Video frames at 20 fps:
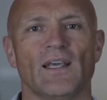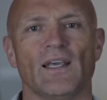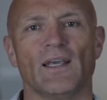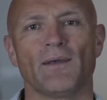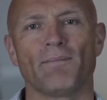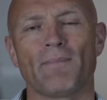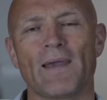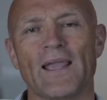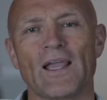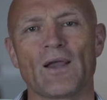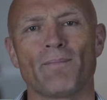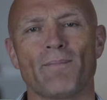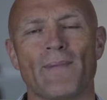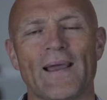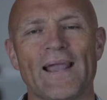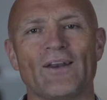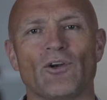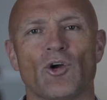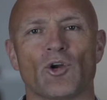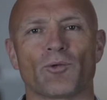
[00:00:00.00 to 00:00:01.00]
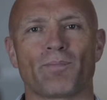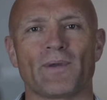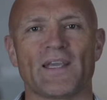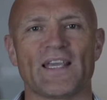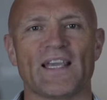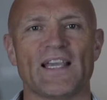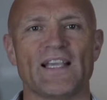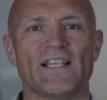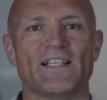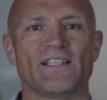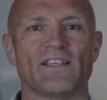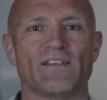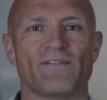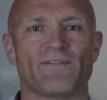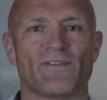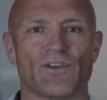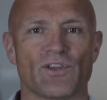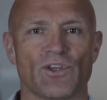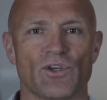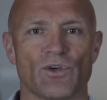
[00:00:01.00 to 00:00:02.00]
It may or may not be easy
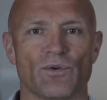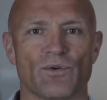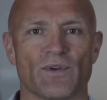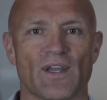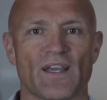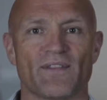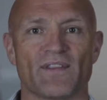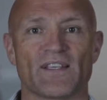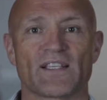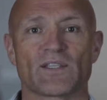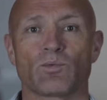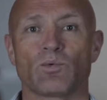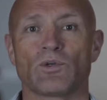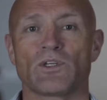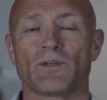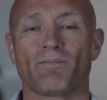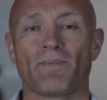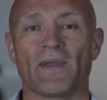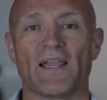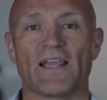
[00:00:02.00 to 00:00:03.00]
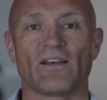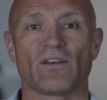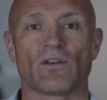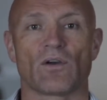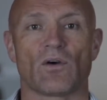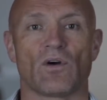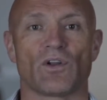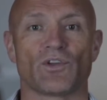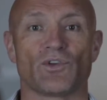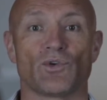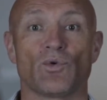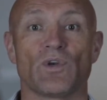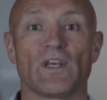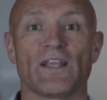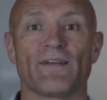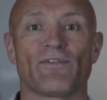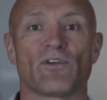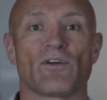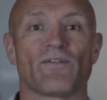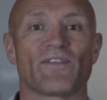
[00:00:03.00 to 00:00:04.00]
for you, and this will depend on your
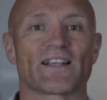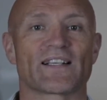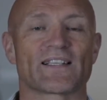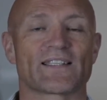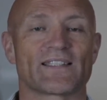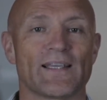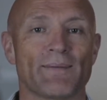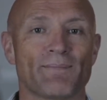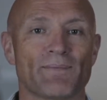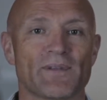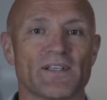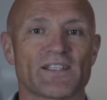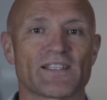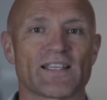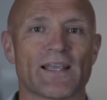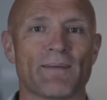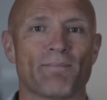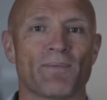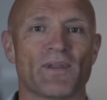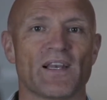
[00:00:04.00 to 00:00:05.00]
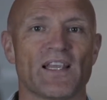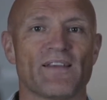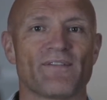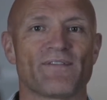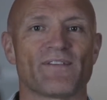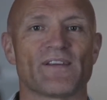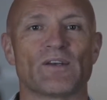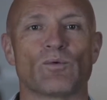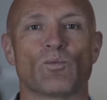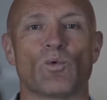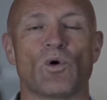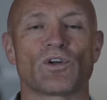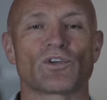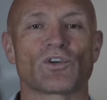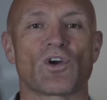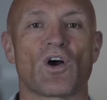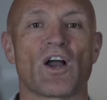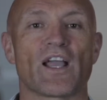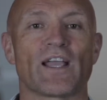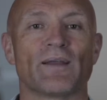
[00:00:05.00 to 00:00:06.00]
level of acceptance and belief in what
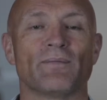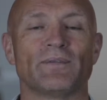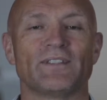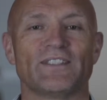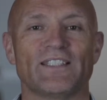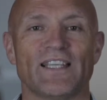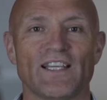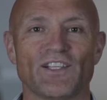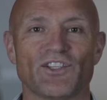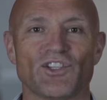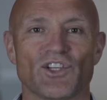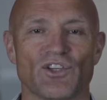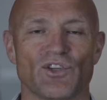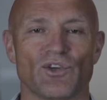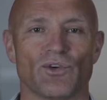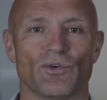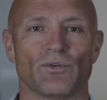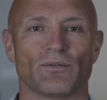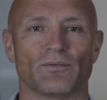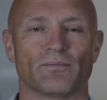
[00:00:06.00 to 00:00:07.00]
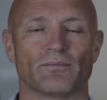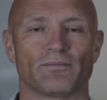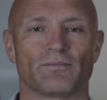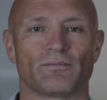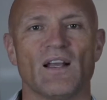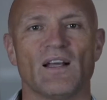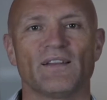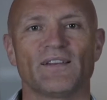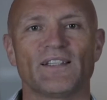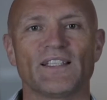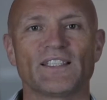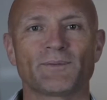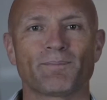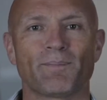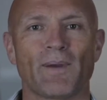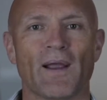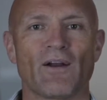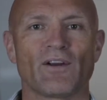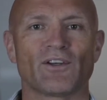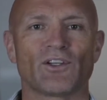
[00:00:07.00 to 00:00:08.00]
I am teaching you. This
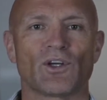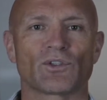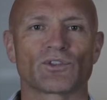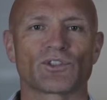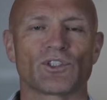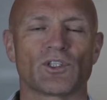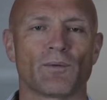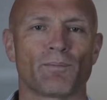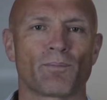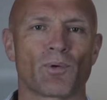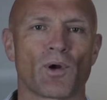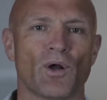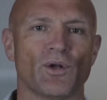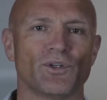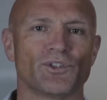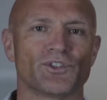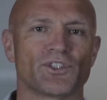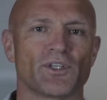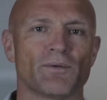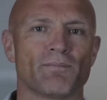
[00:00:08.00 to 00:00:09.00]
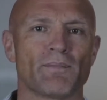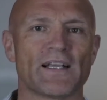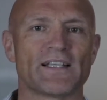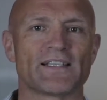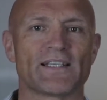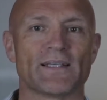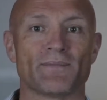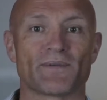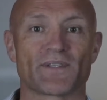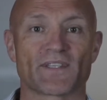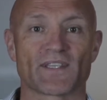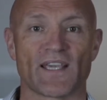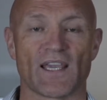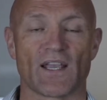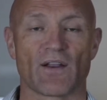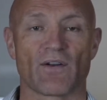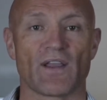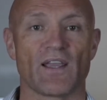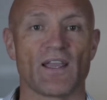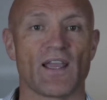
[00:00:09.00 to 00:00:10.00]
paradoxical approach may seem
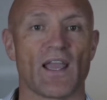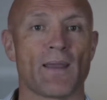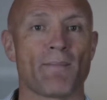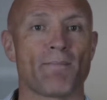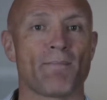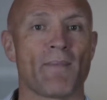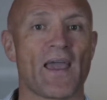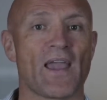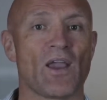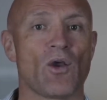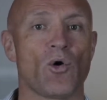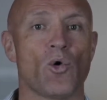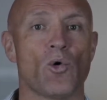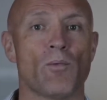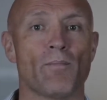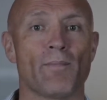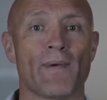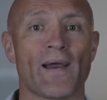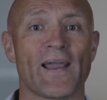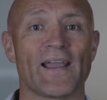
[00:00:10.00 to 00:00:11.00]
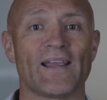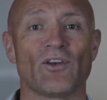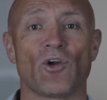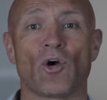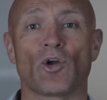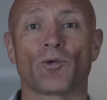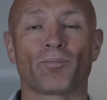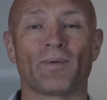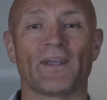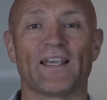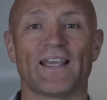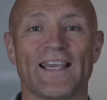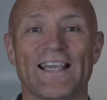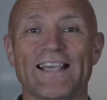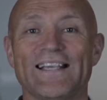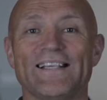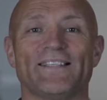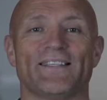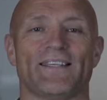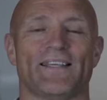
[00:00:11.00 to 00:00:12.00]
scary and may or may not be
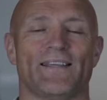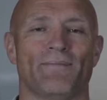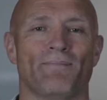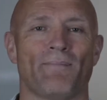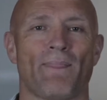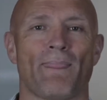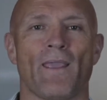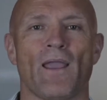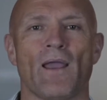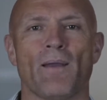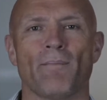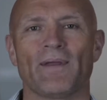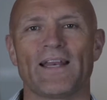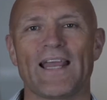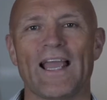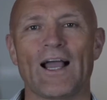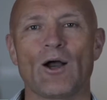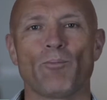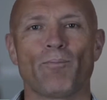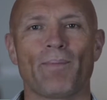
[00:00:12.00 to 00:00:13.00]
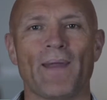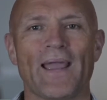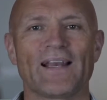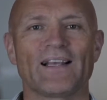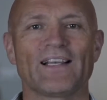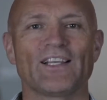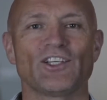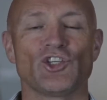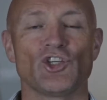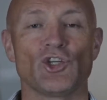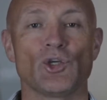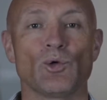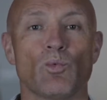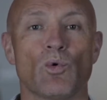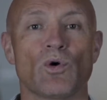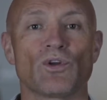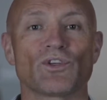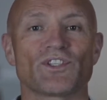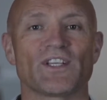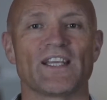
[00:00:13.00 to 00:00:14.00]
easy, but how badly do you
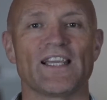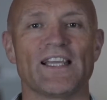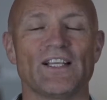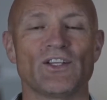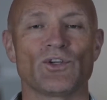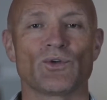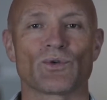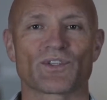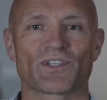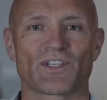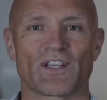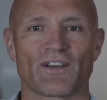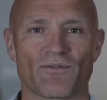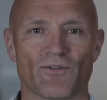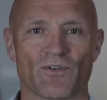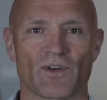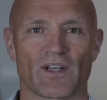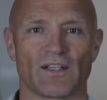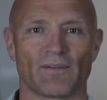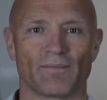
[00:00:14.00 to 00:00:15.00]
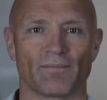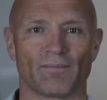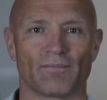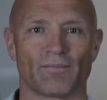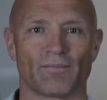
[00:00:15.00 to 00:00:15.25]
want to end your suffering?